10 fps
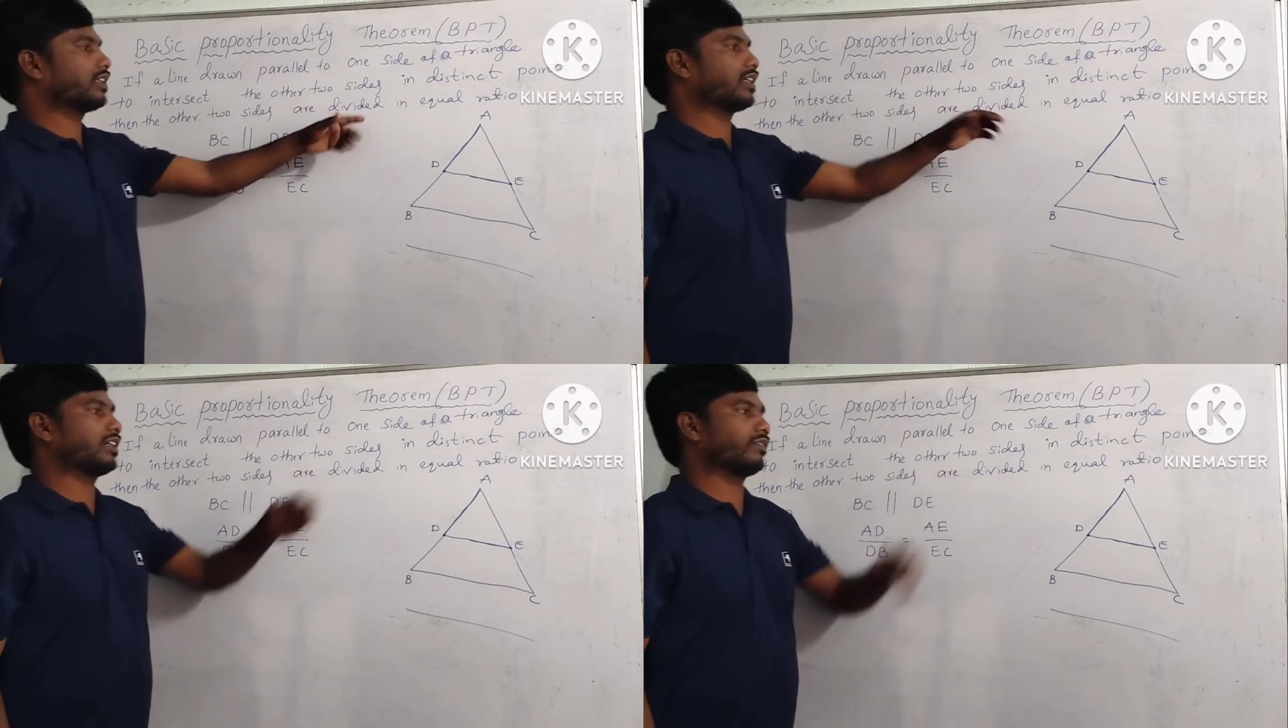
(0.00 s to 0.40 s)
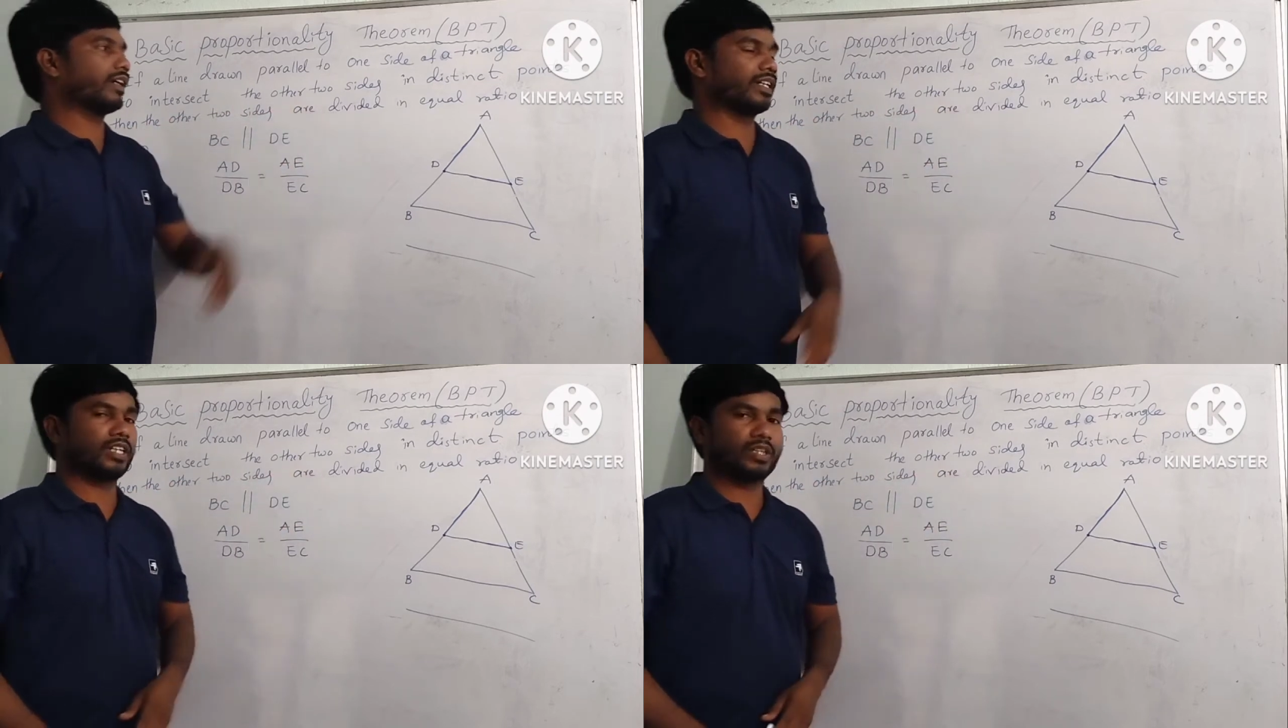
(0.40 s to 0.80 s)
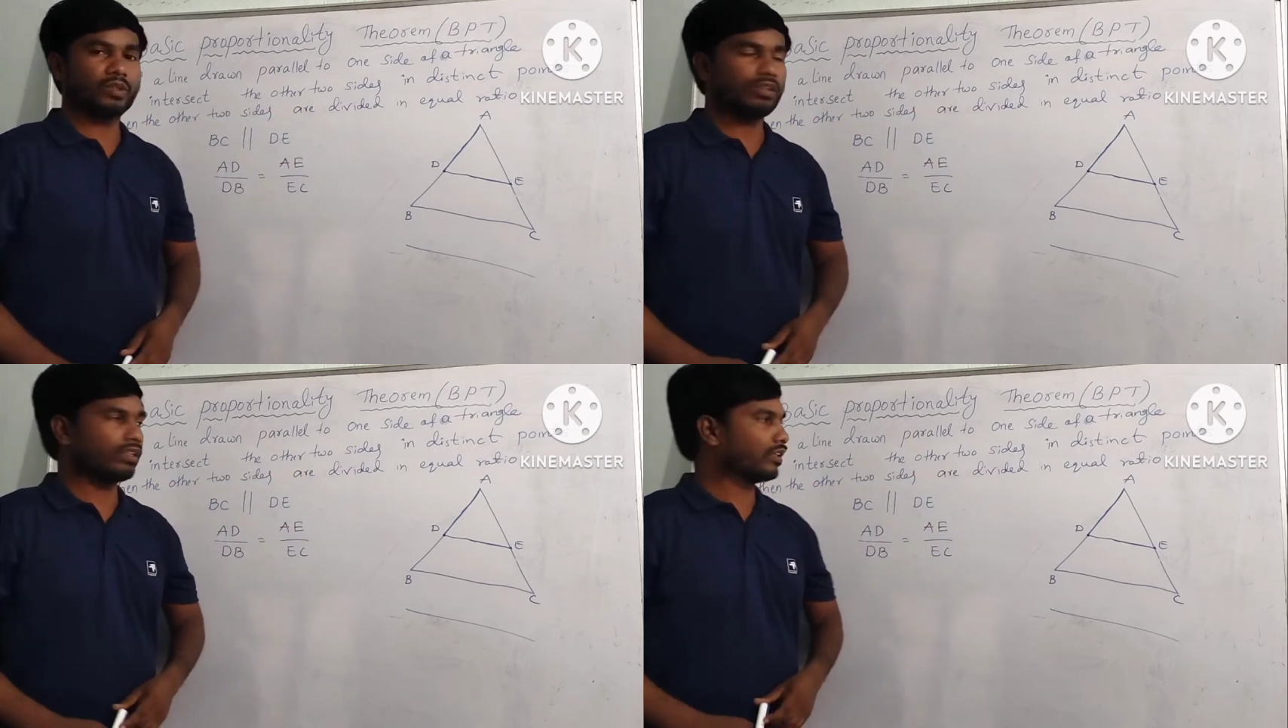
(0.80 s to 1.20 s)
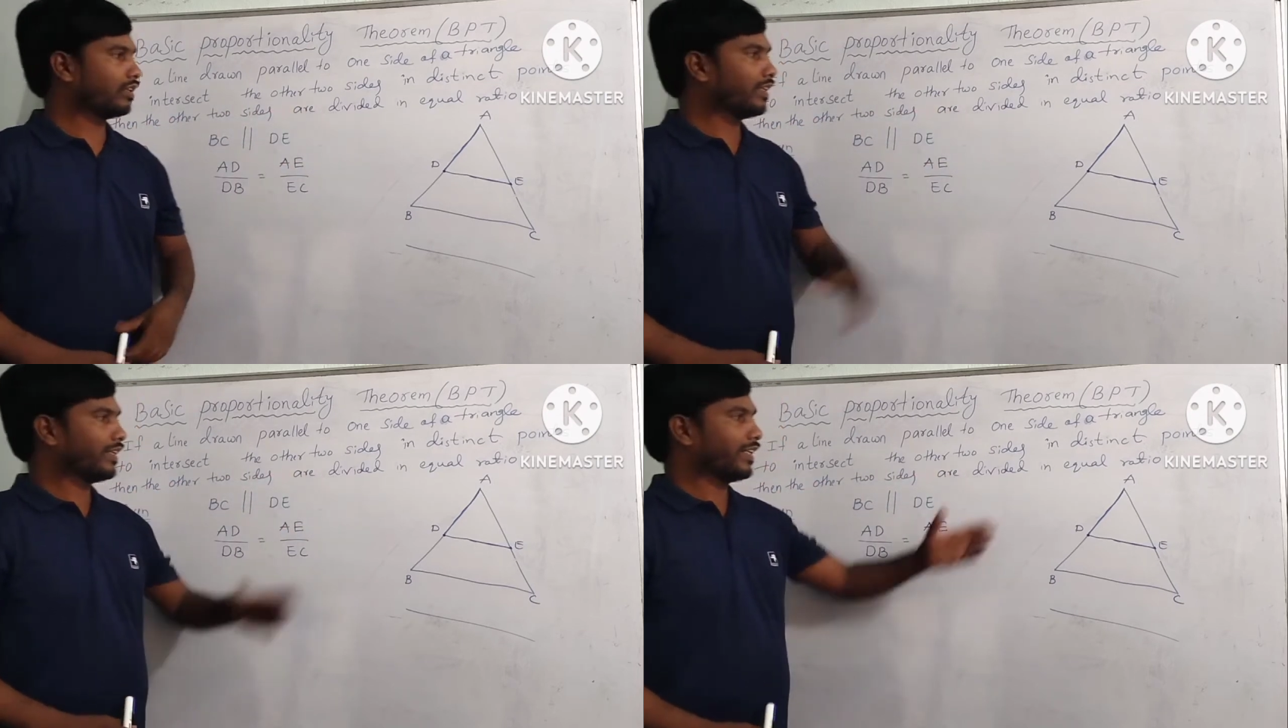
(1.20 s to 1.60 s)
into
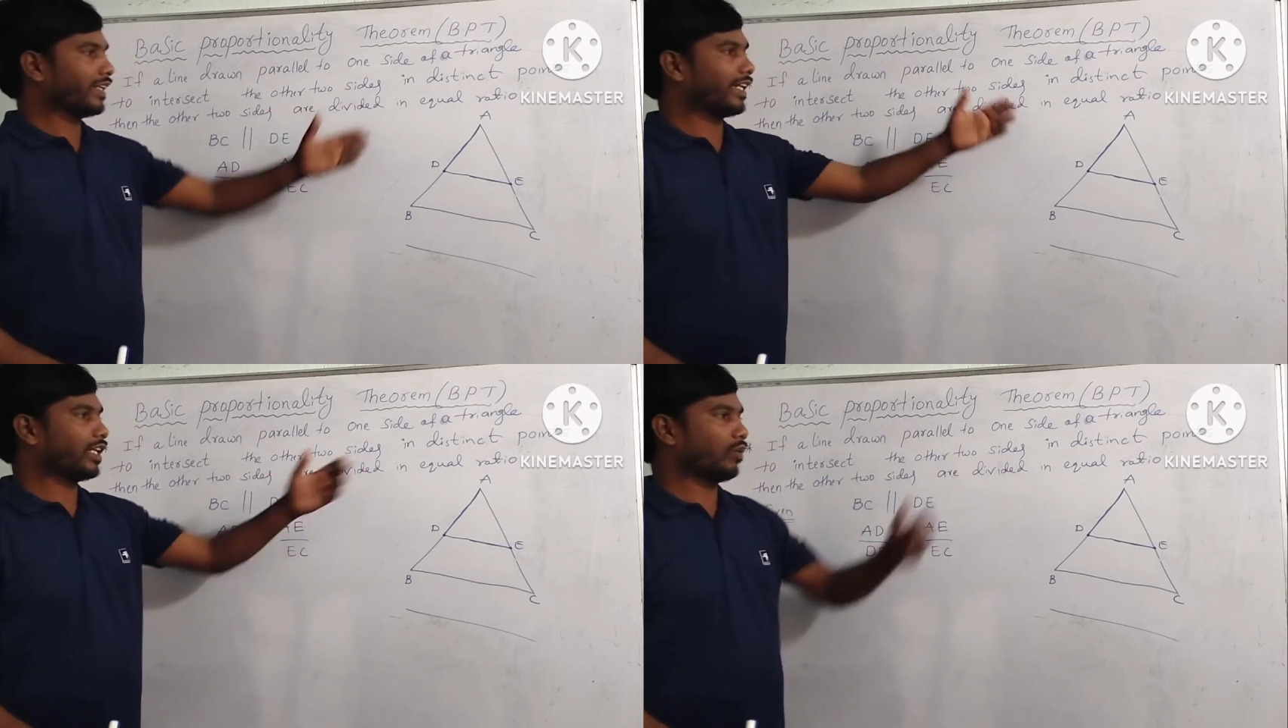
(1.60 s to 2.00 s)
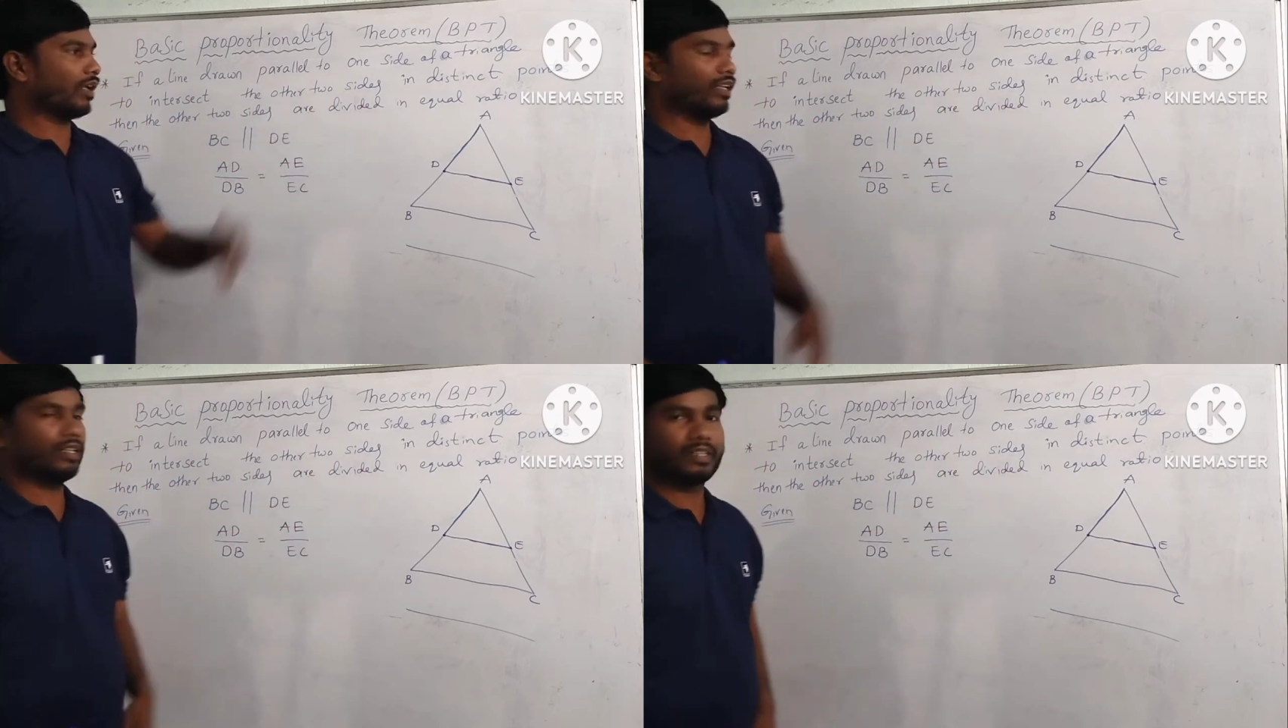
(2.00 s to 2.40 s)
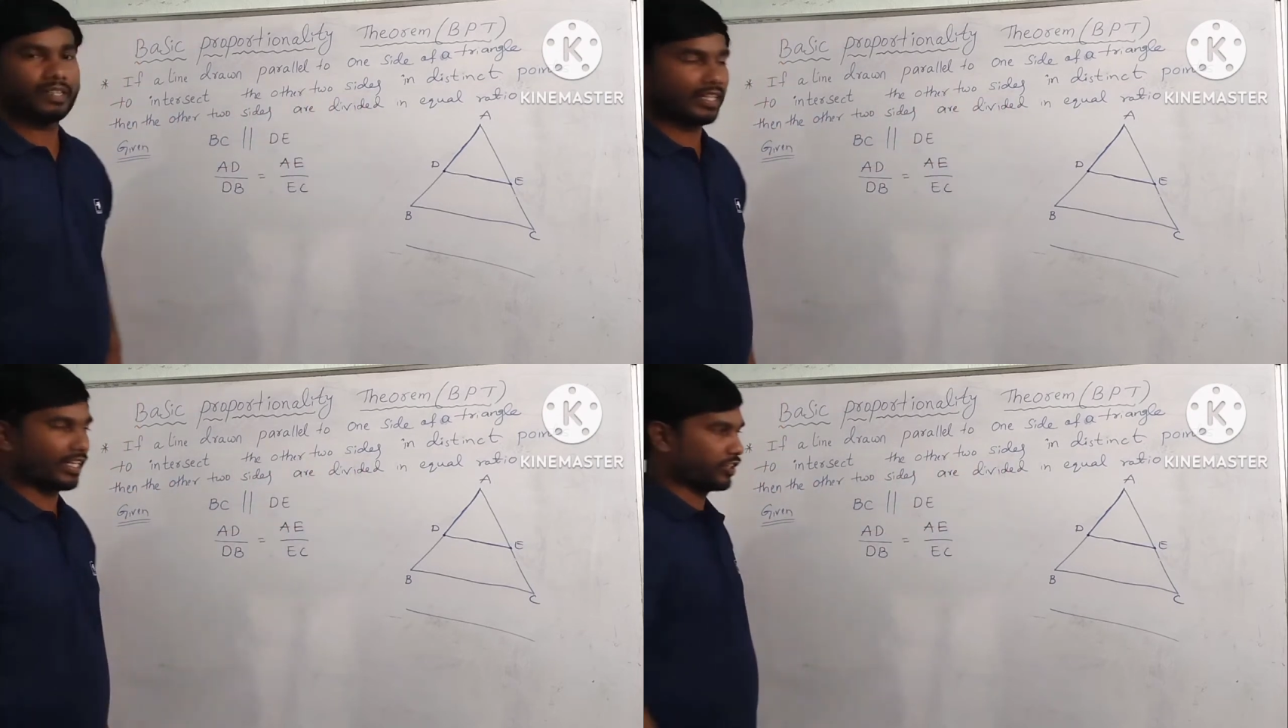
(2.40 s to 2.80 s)
equal ratio.